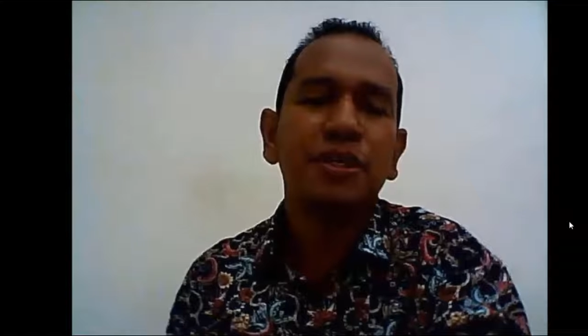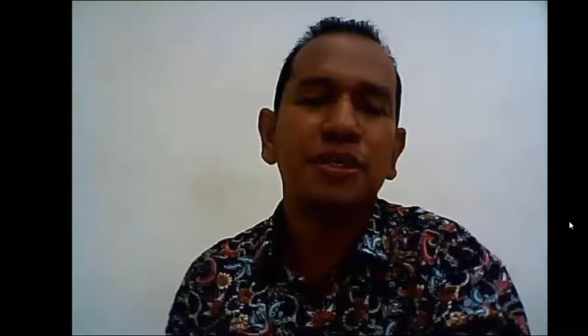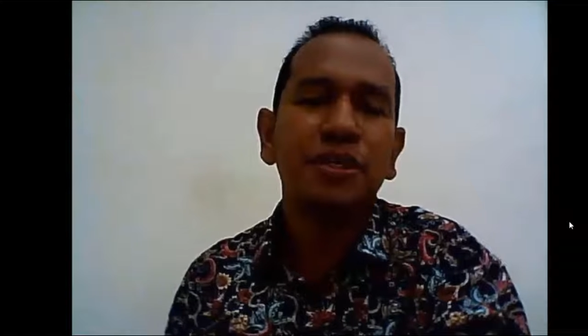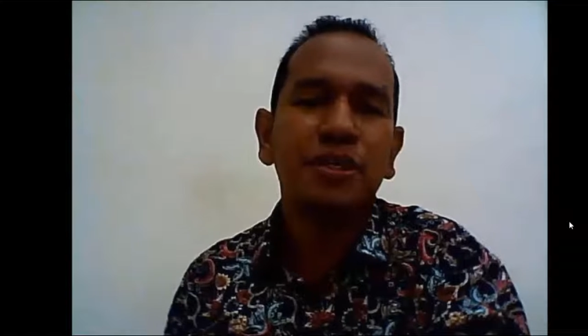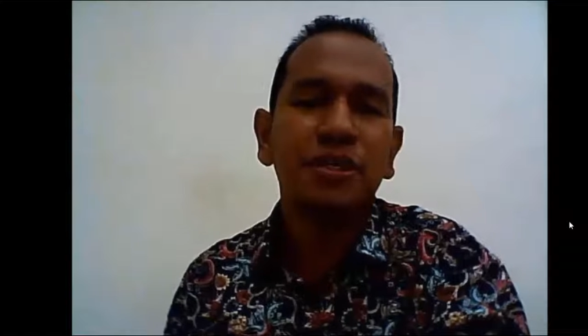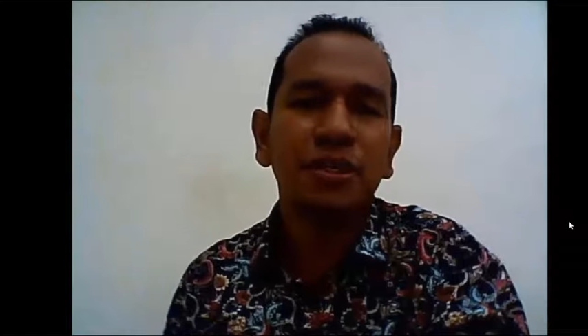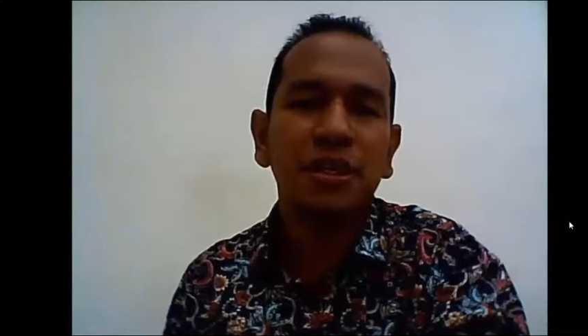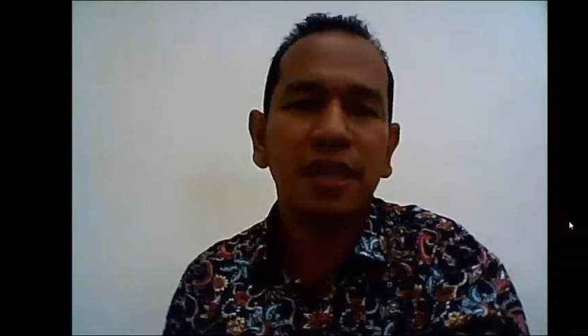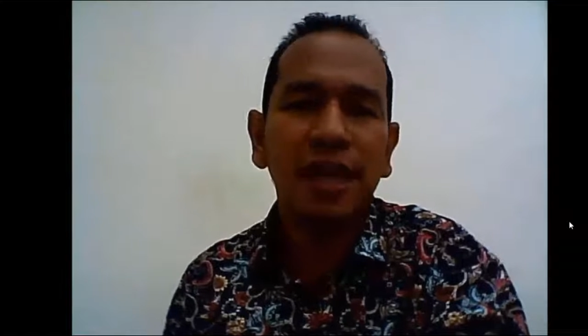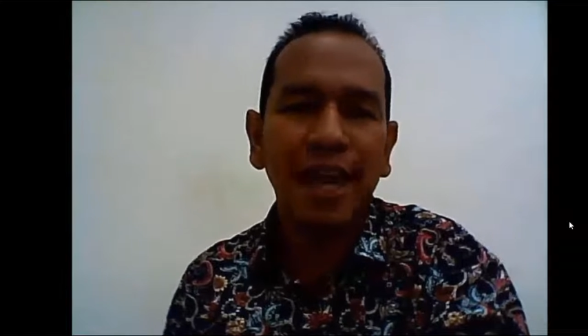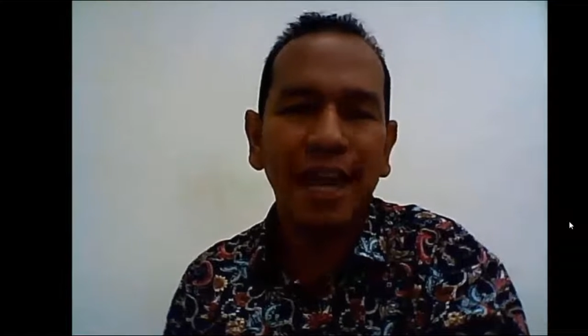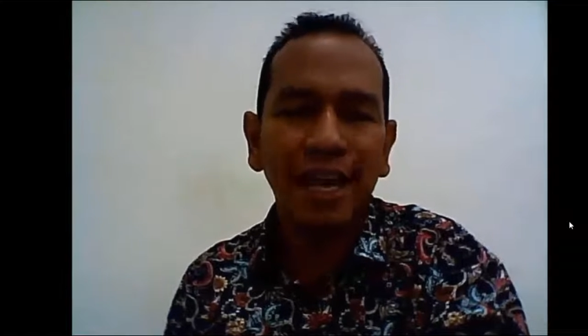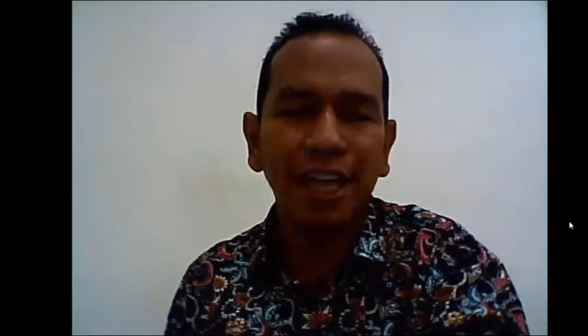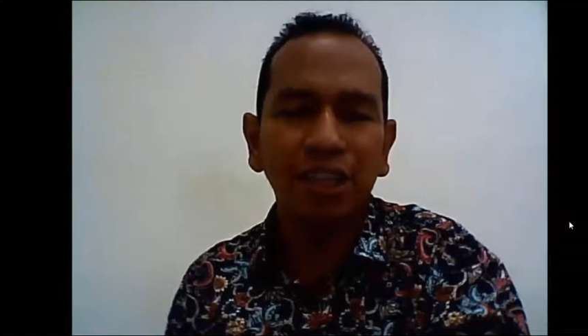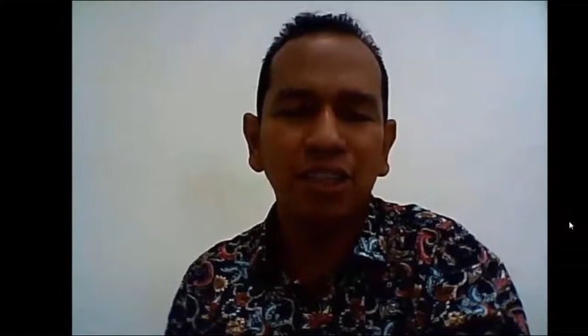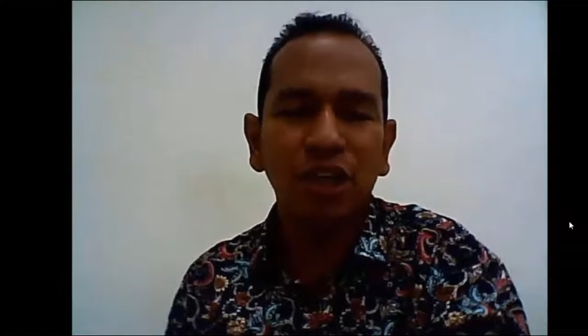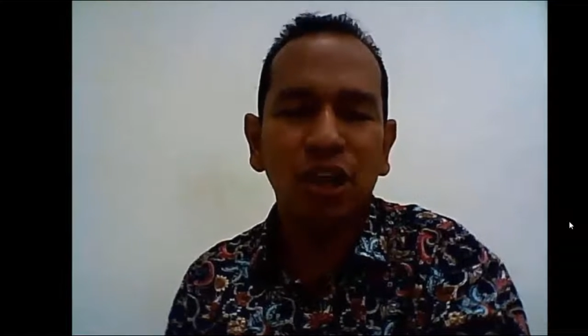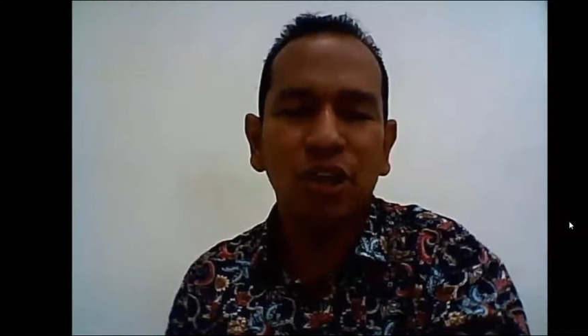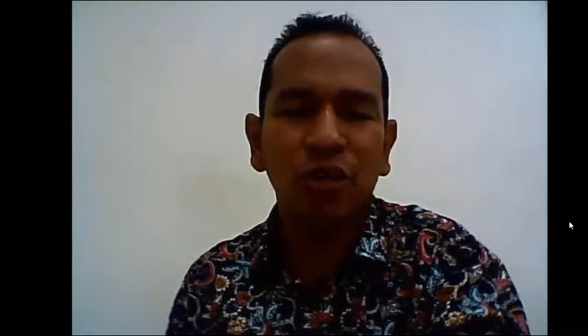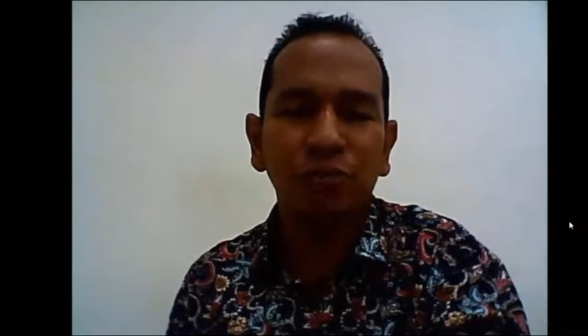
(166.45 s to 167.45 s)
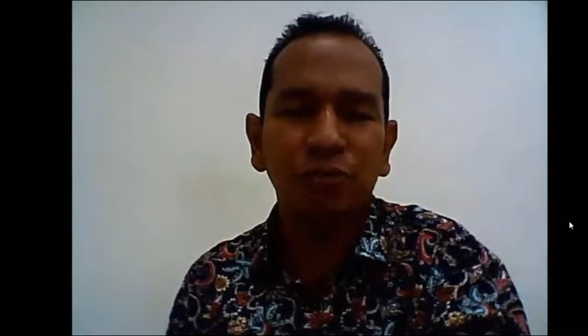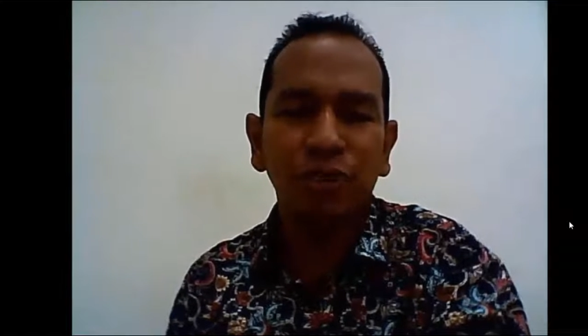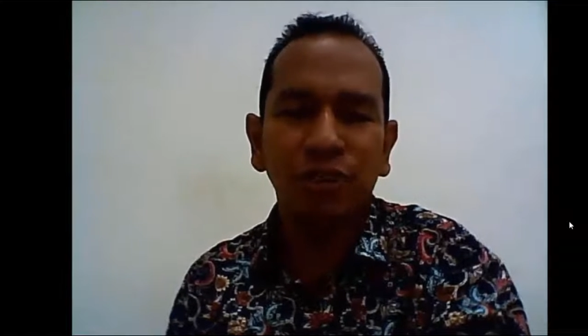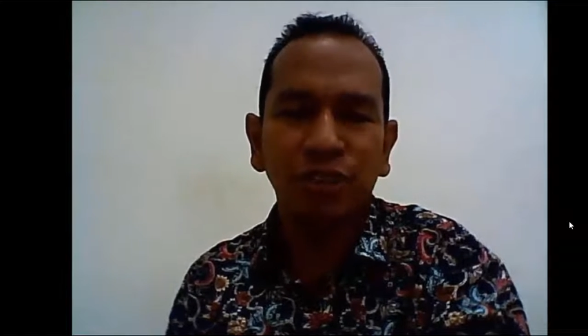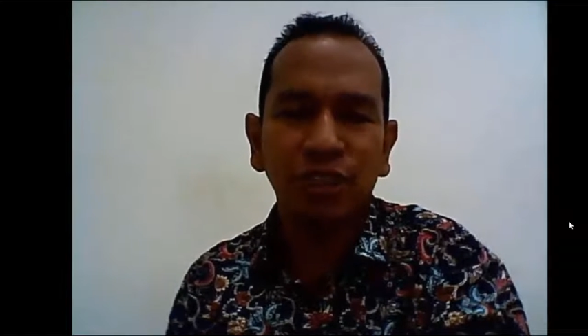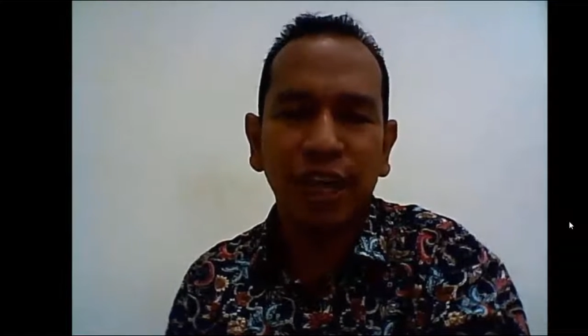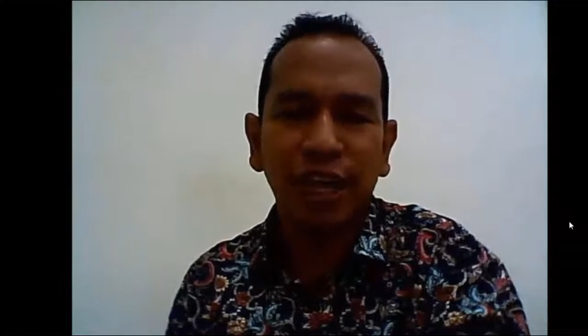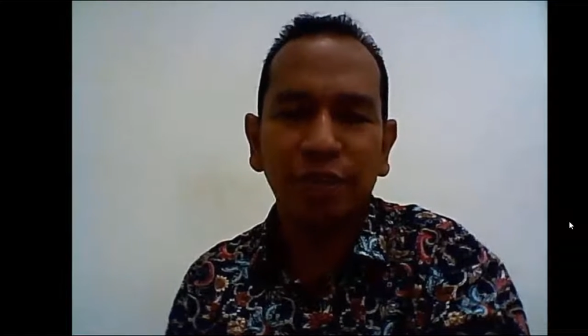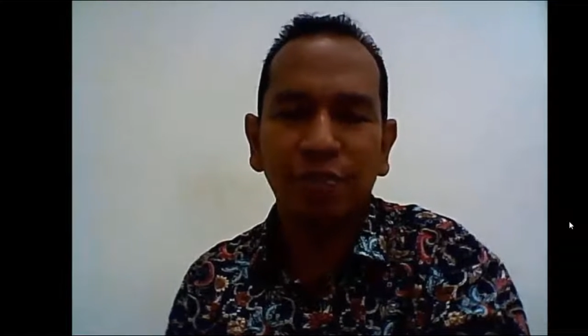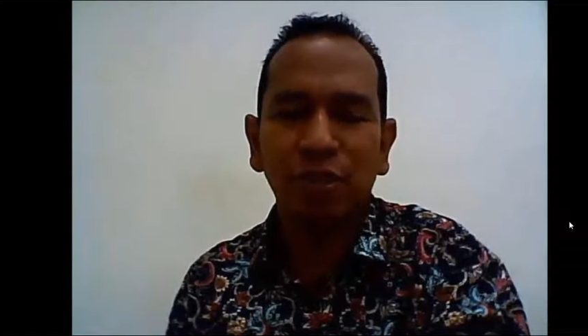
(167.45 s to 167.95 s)
the length of
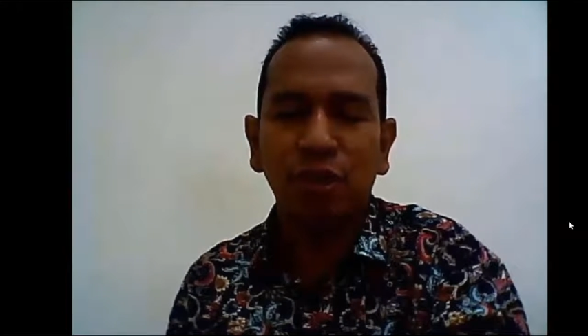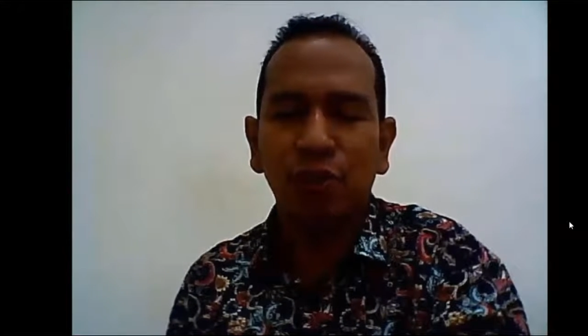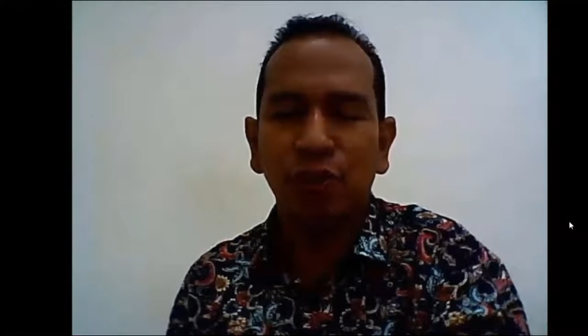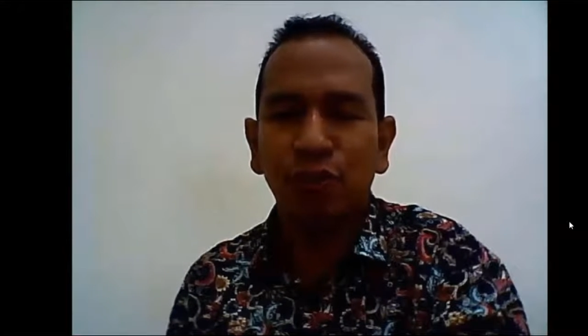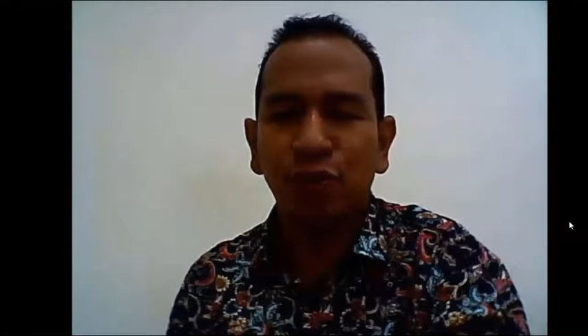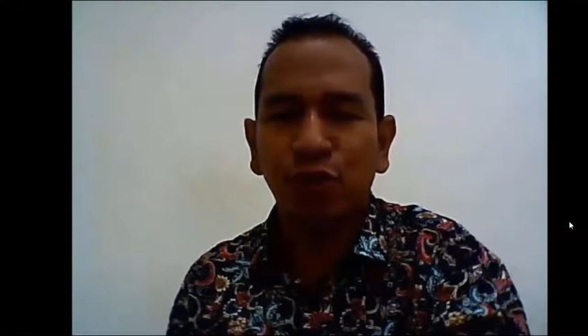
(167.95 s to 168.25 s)
the time